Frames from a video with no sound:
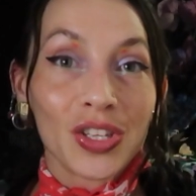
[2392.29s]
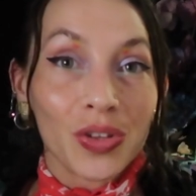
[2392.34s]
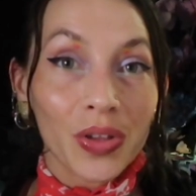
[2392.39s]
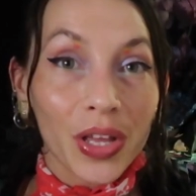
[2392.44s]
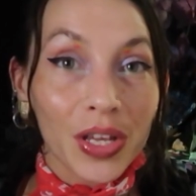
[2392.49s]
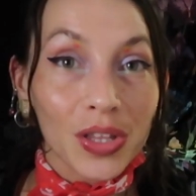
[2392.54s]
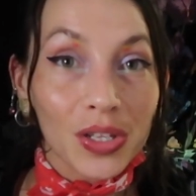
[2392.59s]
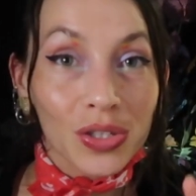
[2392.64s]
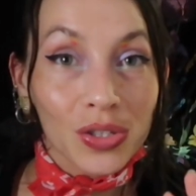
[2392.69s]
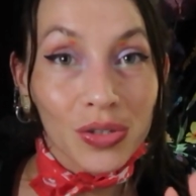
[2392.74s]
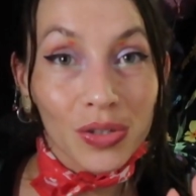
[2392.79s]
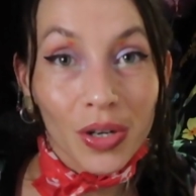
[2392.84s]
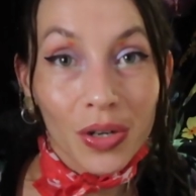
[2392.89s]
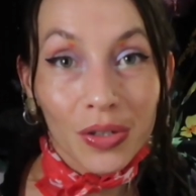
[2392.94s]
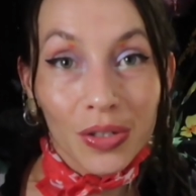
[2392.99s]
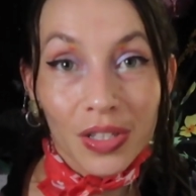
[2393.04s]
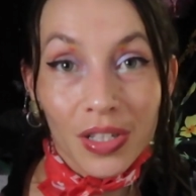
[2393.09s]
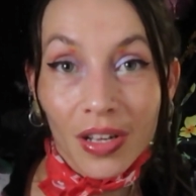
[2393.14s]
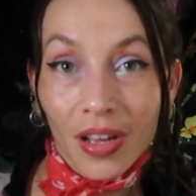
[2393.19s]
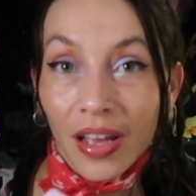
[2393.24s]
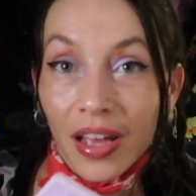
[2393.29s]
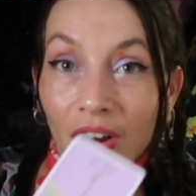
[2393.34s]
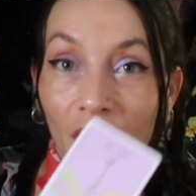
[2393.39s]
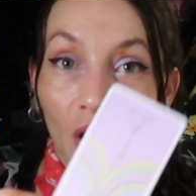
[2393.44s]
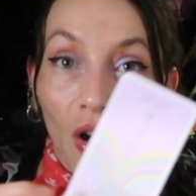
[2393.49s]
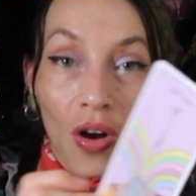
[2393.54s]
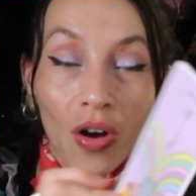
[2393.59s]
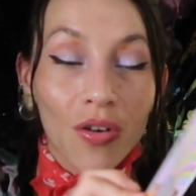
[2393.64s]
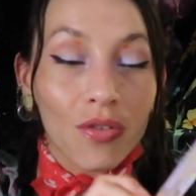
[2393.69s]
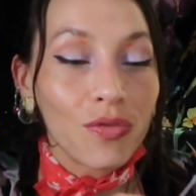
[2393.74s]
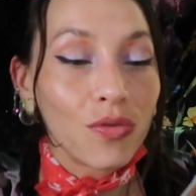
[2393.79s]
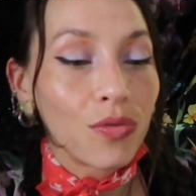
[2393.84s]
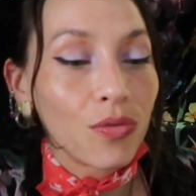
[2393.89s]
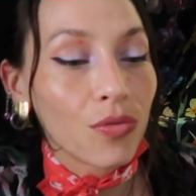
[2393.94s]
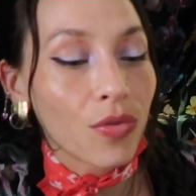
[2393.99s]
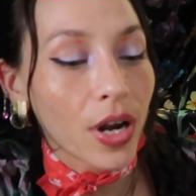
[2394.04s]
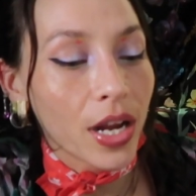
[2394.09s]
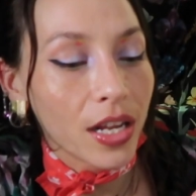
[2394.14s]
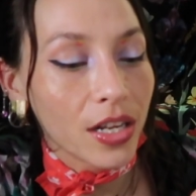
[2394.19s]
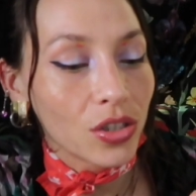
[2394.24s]
you like the strokes in all f-
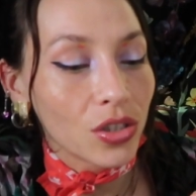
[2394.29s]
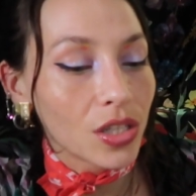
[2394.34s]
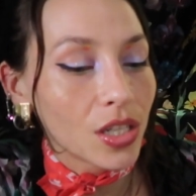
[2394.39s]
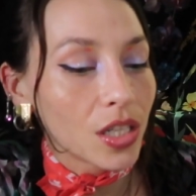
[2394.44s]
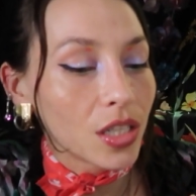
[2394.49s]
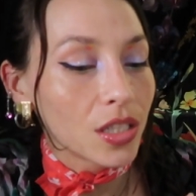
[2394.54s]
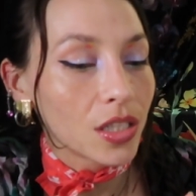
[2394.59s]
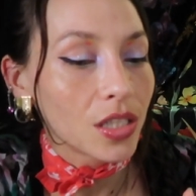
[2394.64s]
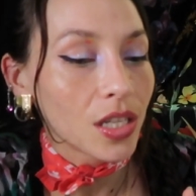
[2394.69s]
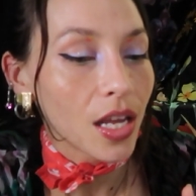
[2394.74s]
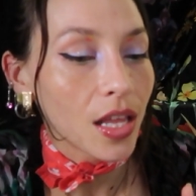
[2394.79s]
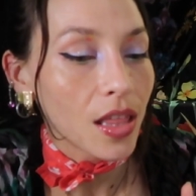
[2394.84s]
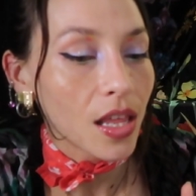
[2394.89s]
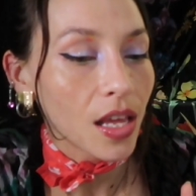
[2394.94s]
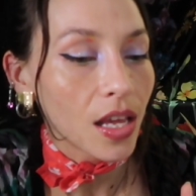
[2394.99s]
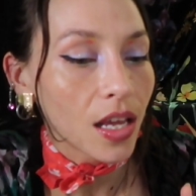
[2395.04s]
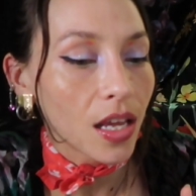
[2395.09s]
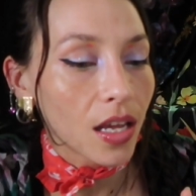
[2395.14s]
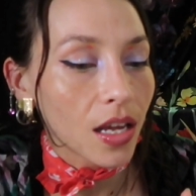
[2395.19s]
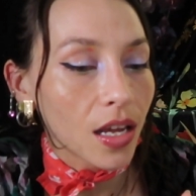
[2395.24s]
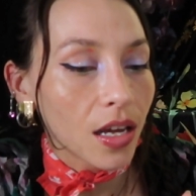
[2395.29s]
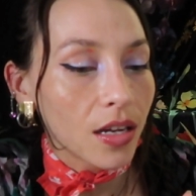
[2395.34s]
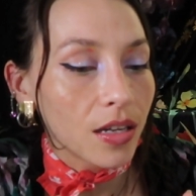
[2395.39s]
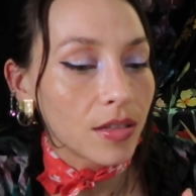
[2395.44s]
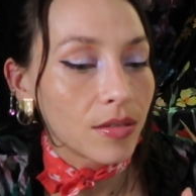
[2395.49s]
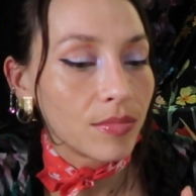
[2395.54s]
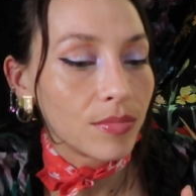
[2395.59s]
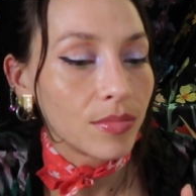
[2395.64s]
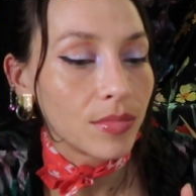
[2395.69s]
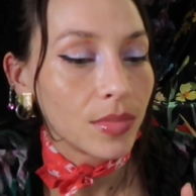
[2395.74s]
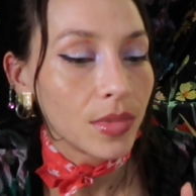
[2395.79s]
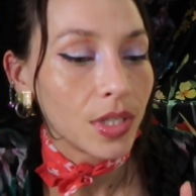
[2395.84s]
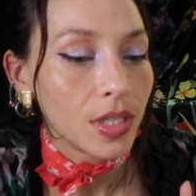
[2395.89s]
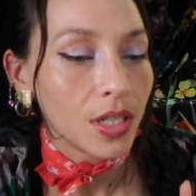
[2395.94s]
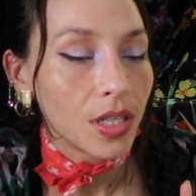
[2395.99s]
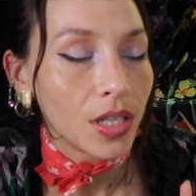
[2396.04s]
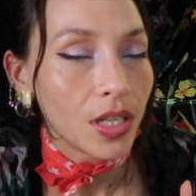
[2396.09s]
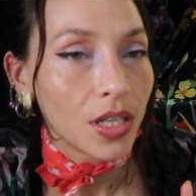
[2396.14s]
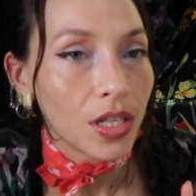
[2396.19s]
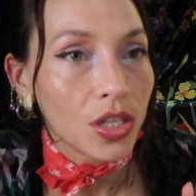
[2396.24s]
ranges. I think um,
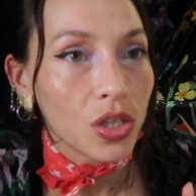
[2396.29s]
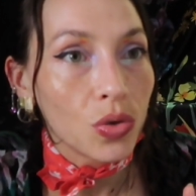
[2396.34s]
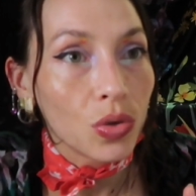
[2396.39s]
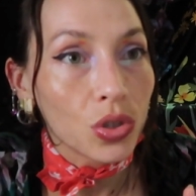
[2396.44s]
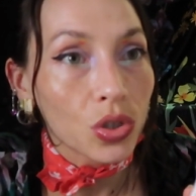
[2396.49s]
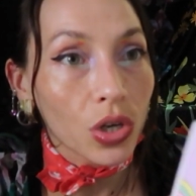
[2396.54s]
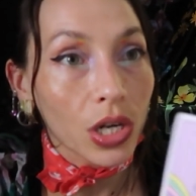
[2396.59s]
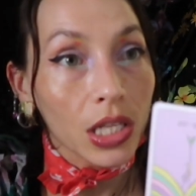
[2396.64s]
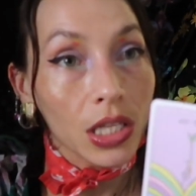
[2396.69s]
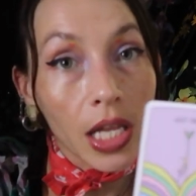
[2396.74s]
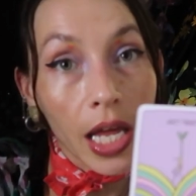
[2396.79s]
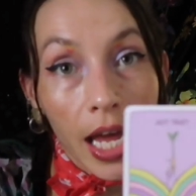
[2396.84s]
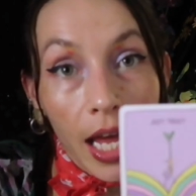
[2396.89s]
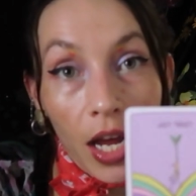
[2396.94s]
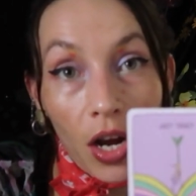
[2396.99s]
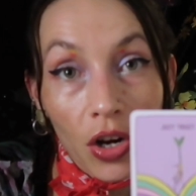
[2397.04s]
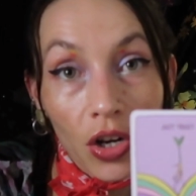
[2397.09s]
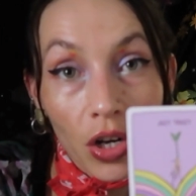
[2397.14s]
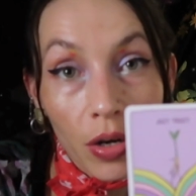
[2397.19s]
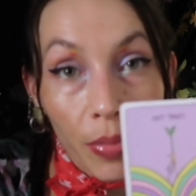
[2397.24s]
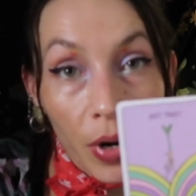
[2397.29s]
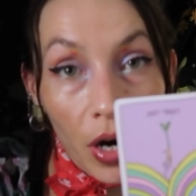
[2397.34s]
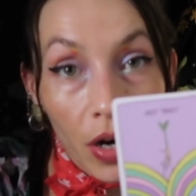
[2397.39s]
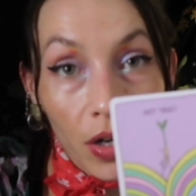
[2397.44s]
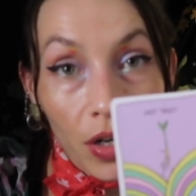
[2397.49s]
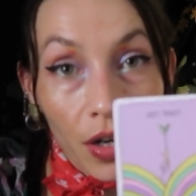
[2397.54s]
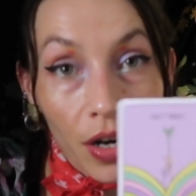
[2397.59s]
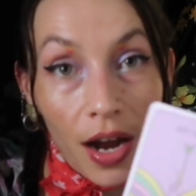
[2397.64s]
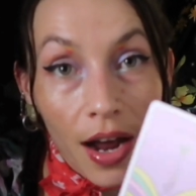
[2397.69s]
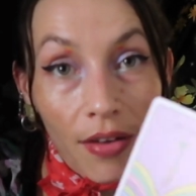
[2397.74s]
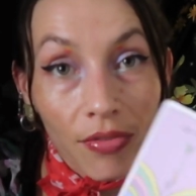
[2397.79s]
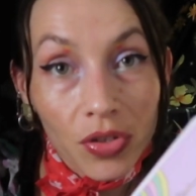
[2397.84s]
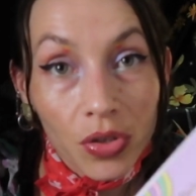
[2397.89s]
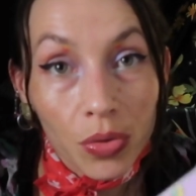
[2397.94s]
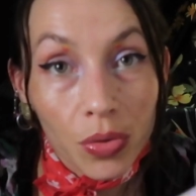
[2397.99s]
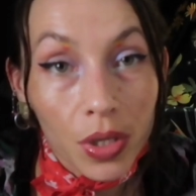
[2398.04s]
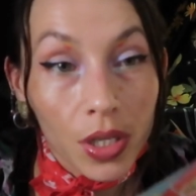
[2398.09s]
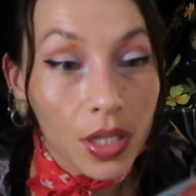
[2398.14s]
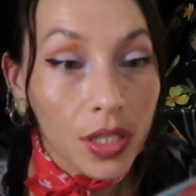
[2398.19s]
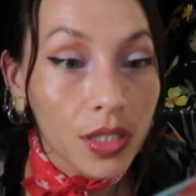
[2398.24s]
you enjoy laying on your partner
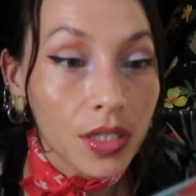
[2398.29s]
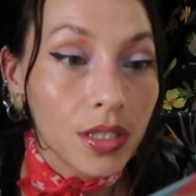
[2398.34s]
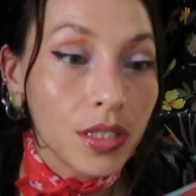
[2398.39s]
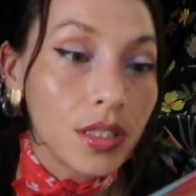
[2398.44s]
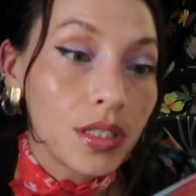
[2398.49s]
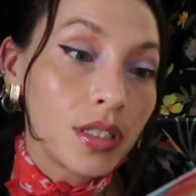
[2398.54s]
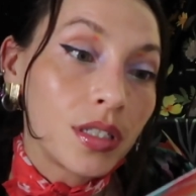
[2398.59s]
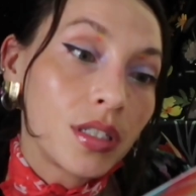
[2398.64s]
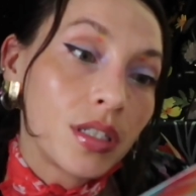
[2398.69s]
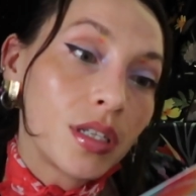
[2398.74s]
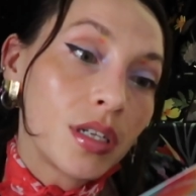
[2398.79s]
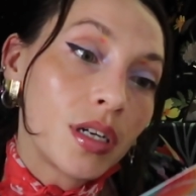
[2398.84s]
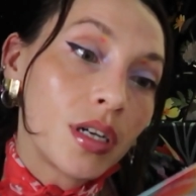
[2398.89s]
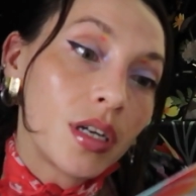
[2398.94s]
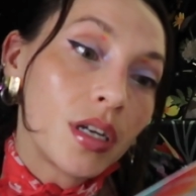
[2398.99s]
afterwards.